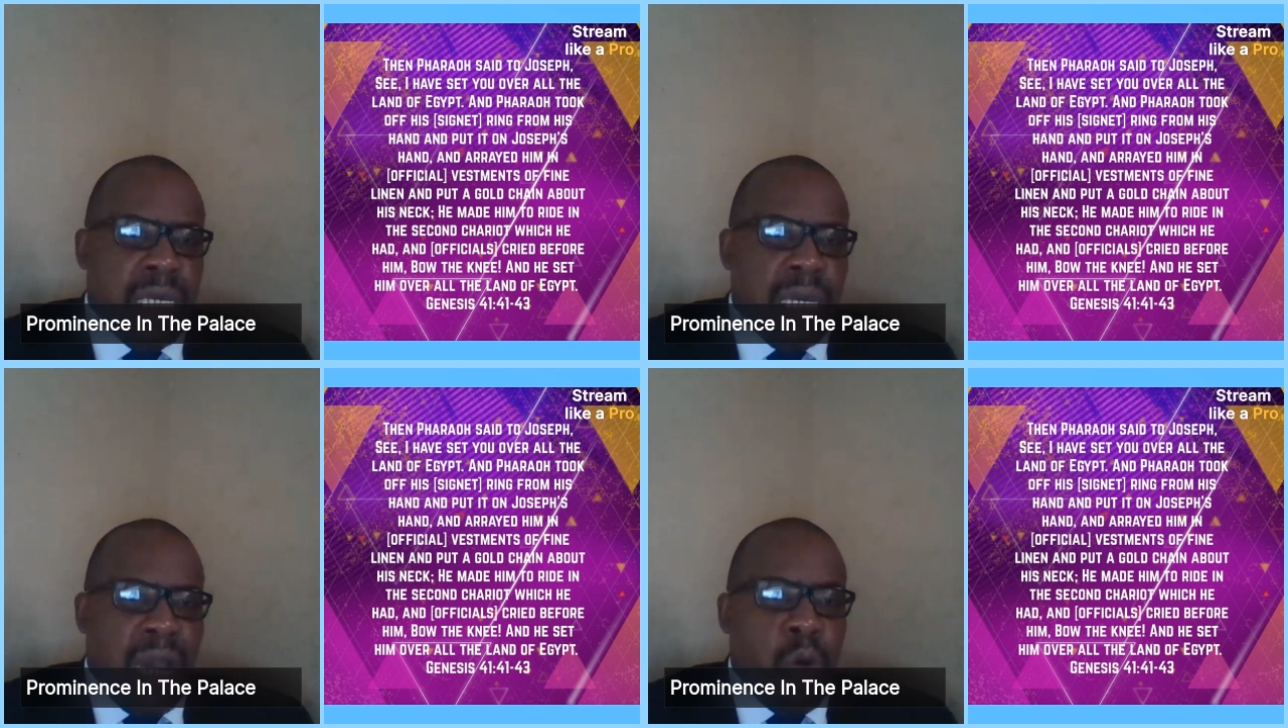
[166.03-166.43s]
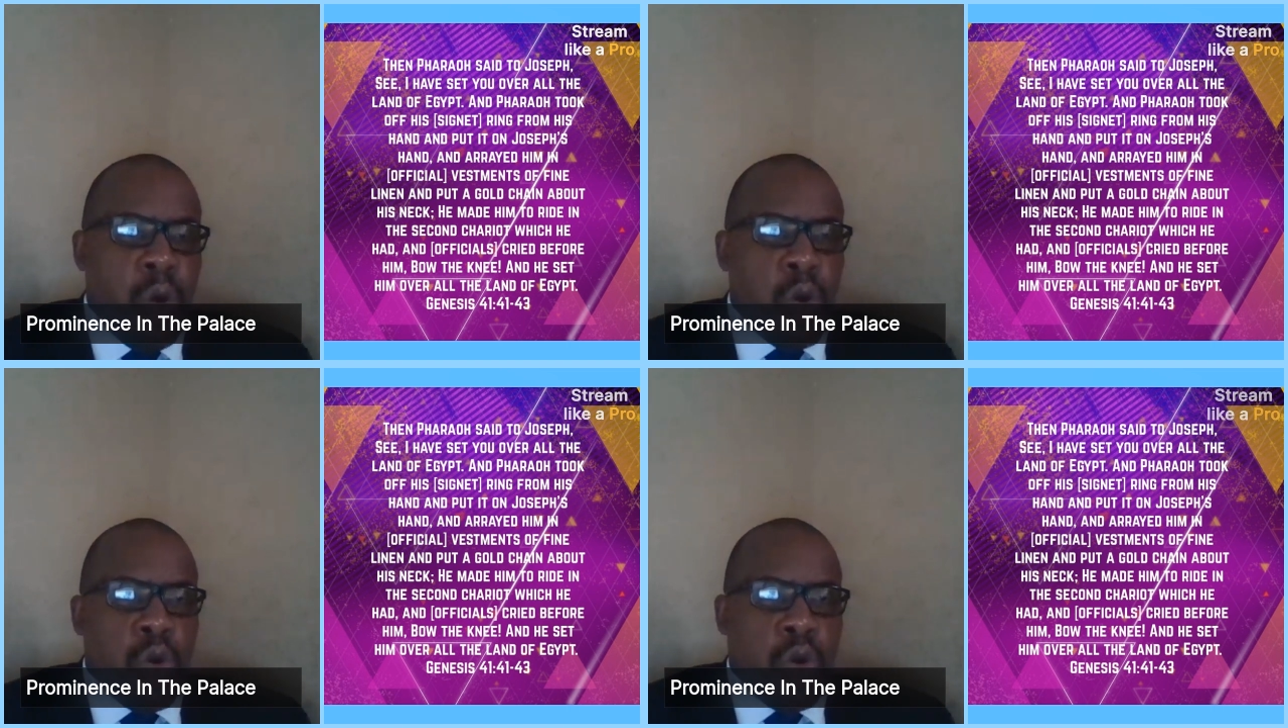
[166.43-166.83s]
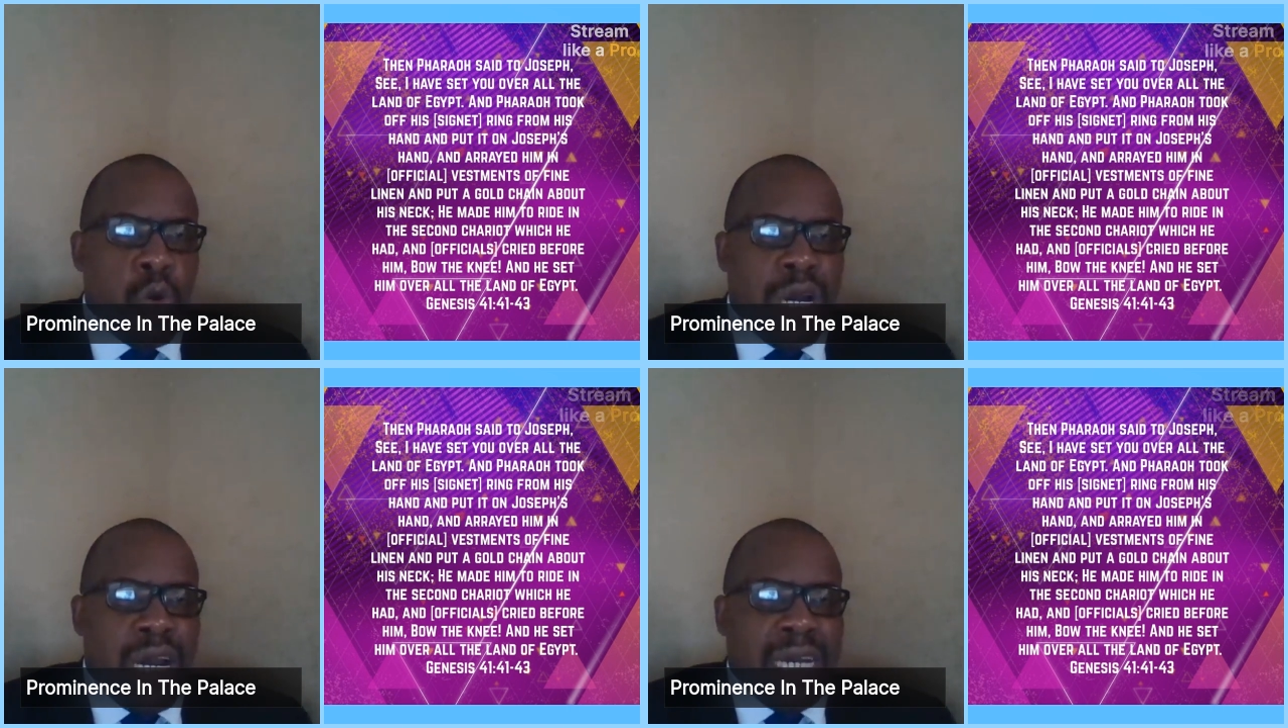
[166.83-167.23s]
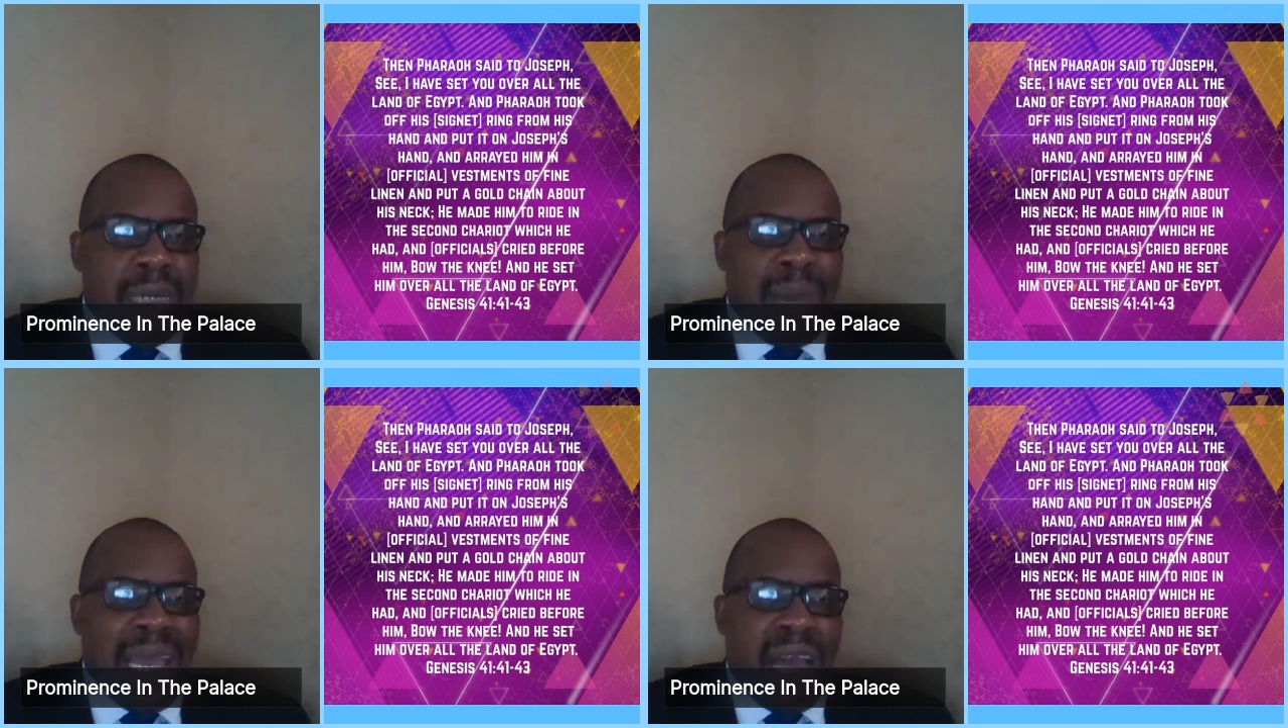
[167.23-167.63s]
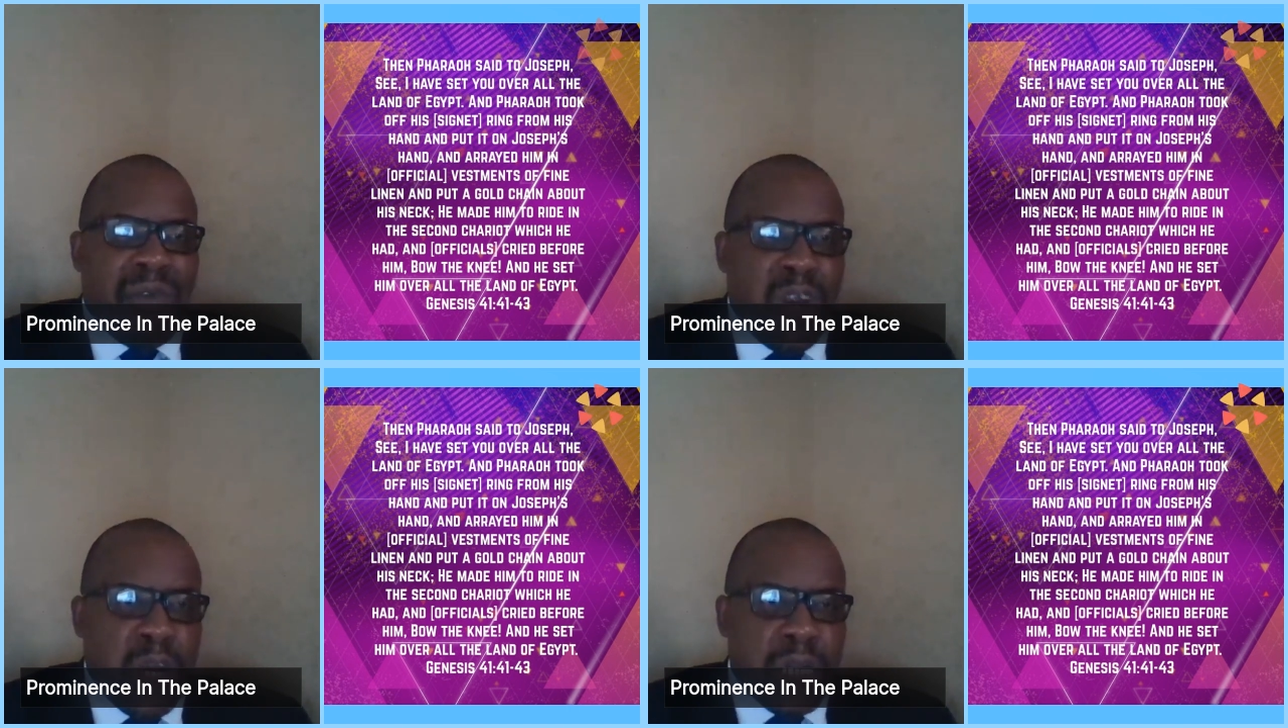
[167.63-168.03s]
who might have
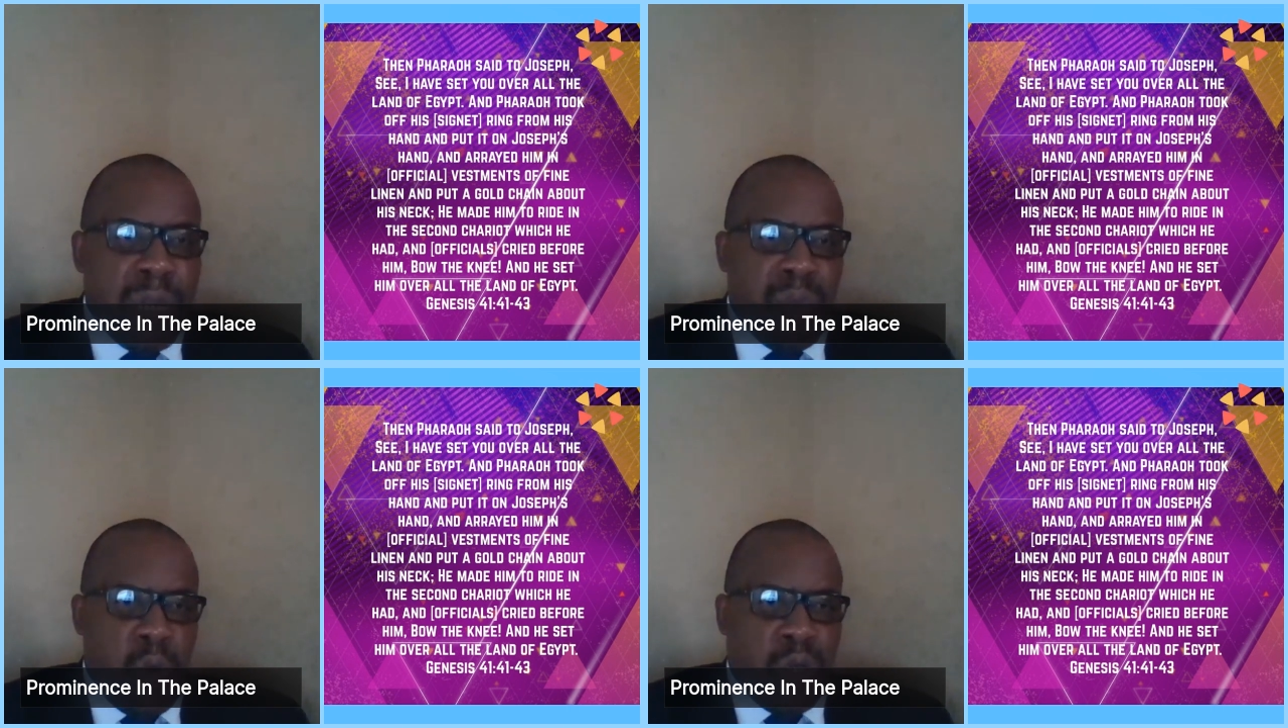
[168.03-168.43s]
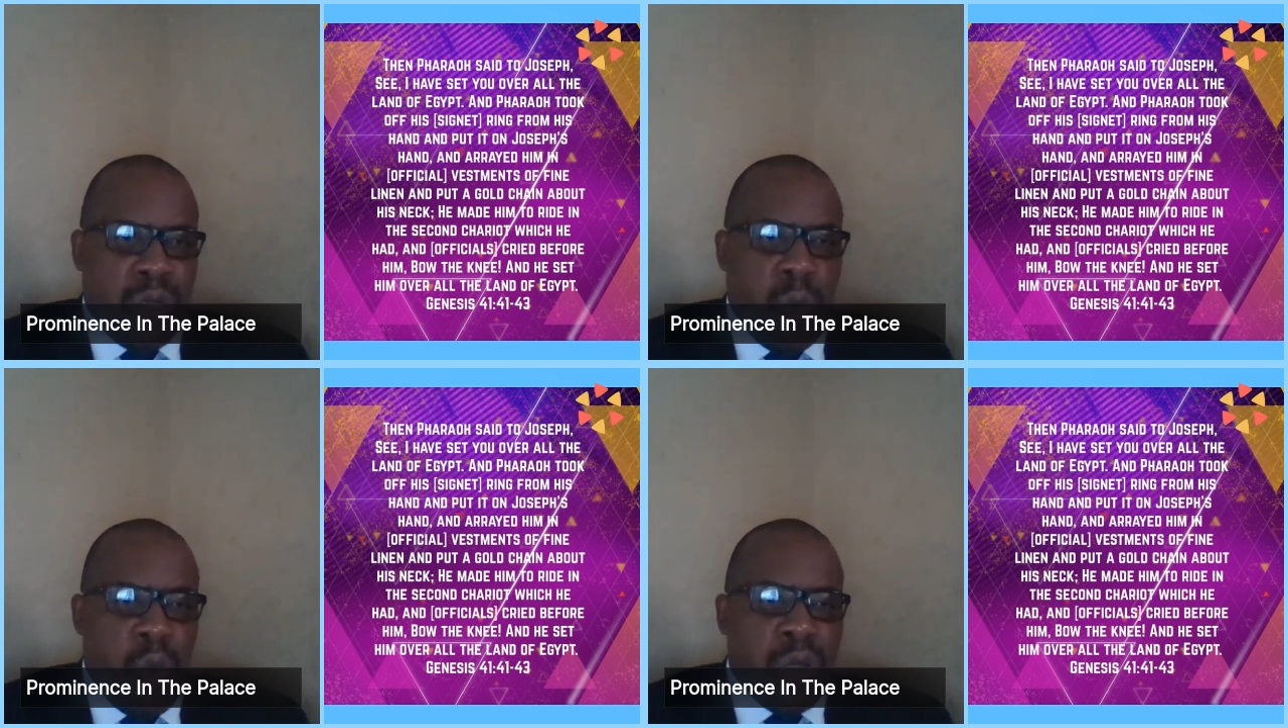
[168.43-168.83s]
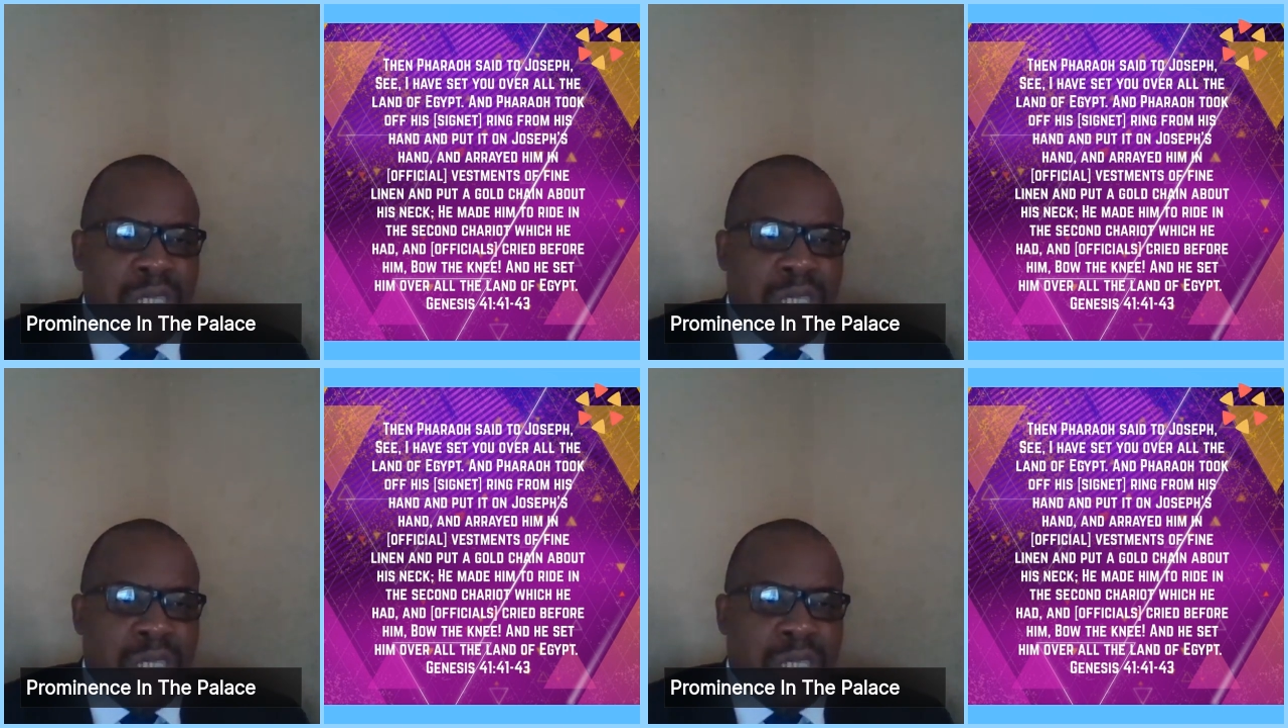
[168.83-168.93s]
heard it more than once,